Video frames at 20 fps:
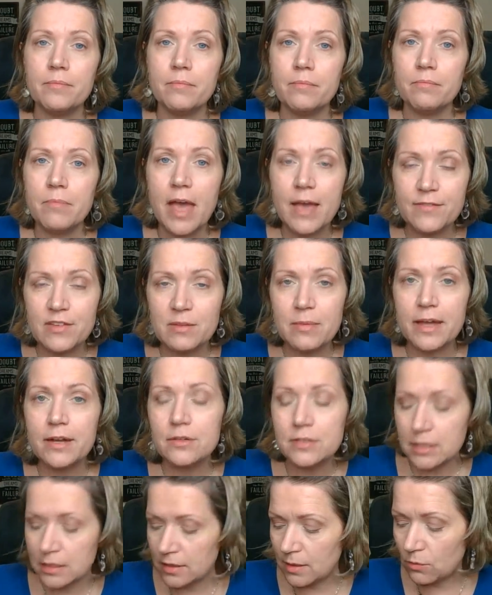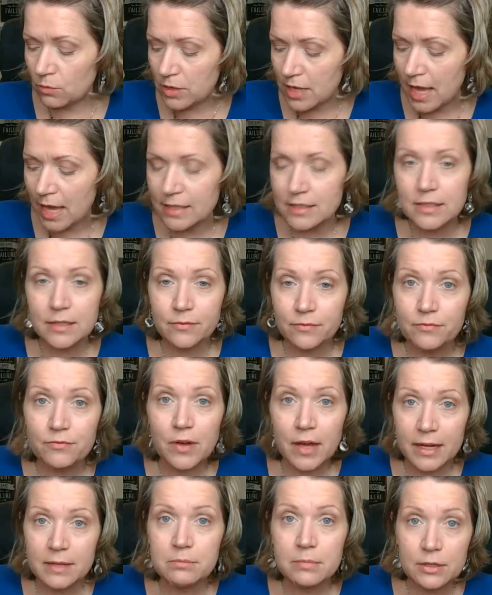heavy metals in them. We had to
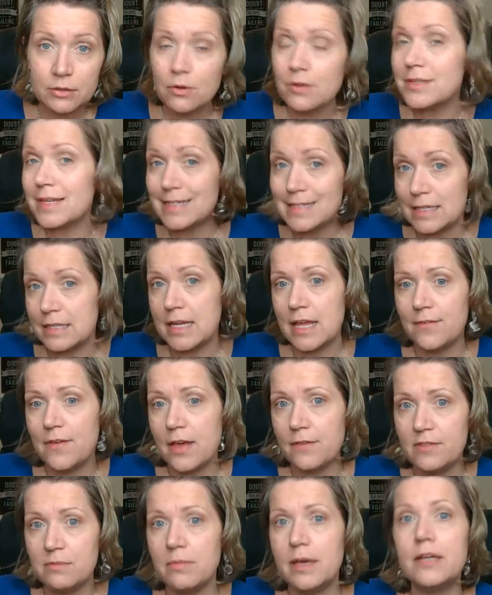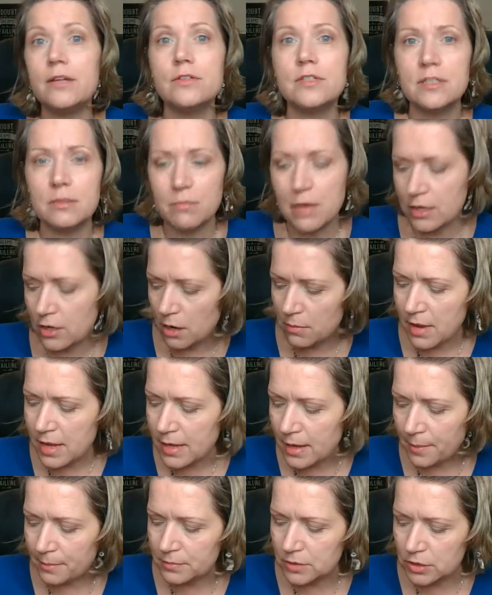find minerals that didn't have heavy metals to make our
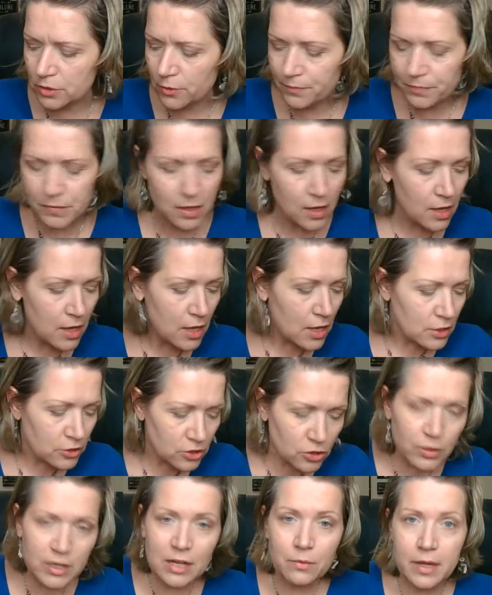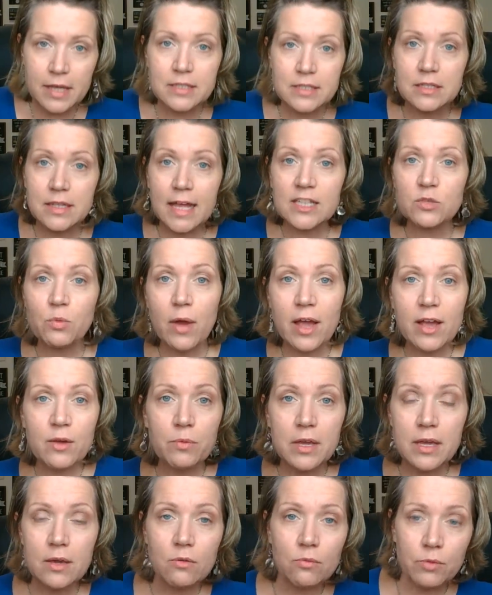makeup. So anyways, that's why
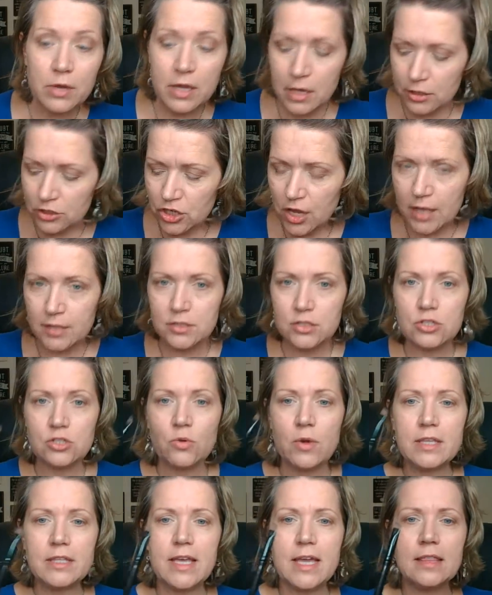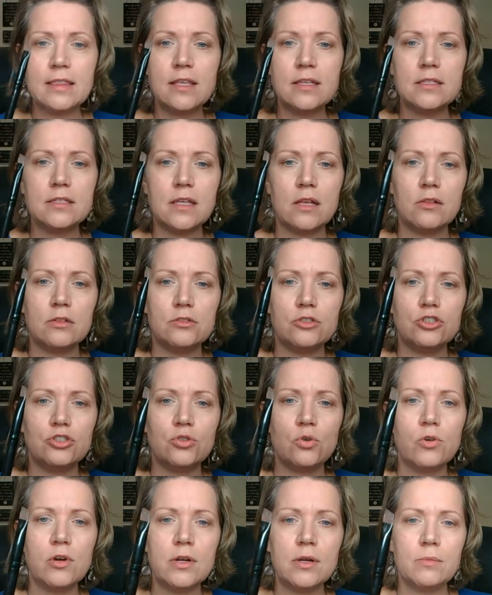we adjust. So I take this
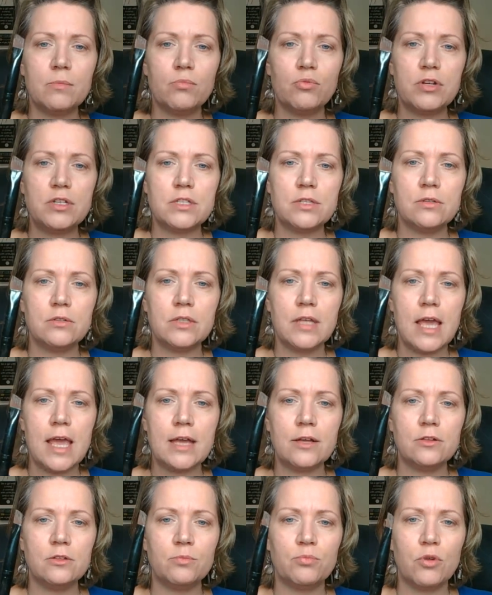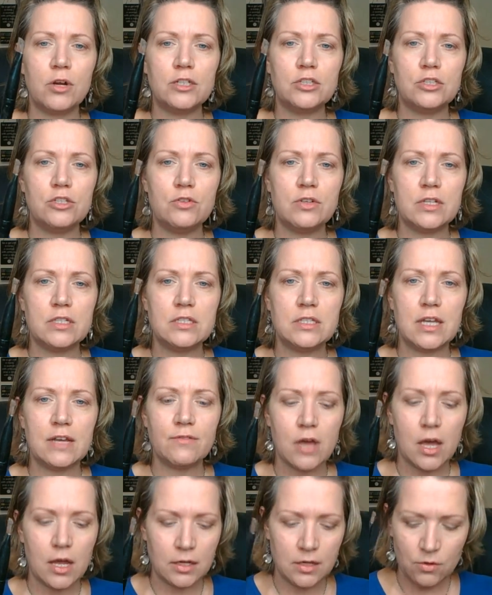short bristled angled brush, and you can see I've
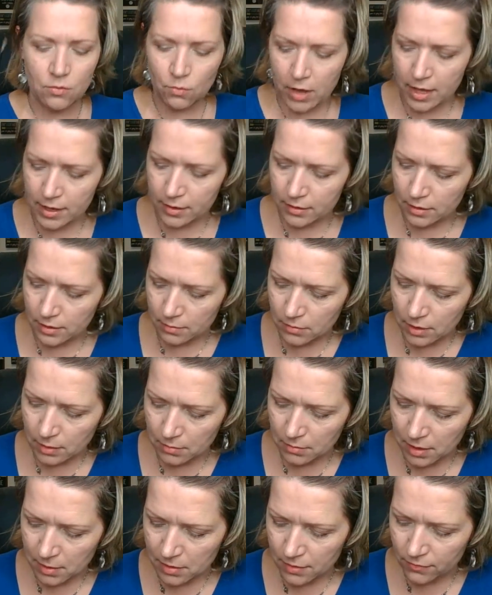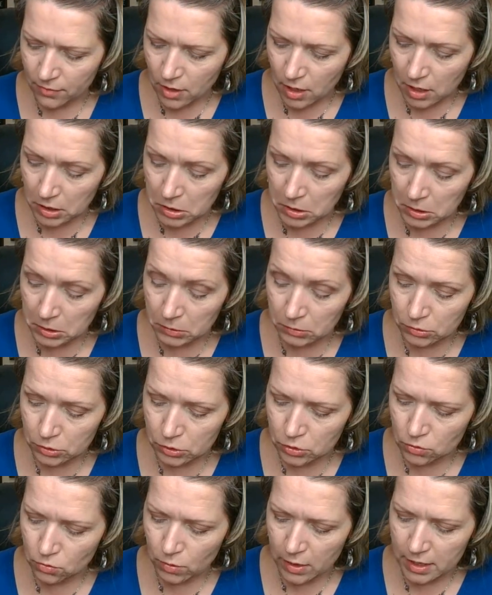gotten it wet. Maybe I've gotten it a little
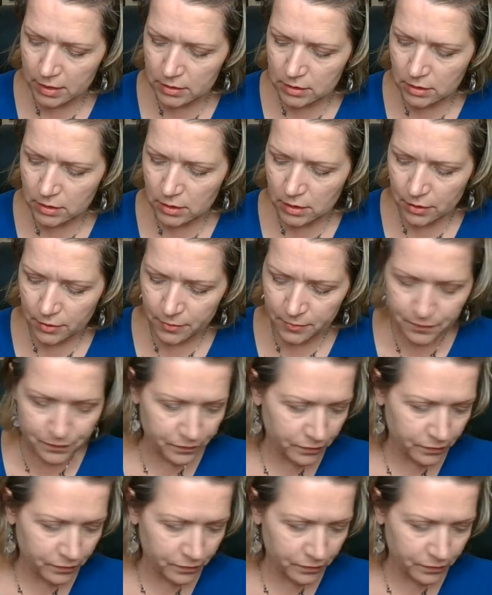too wet there.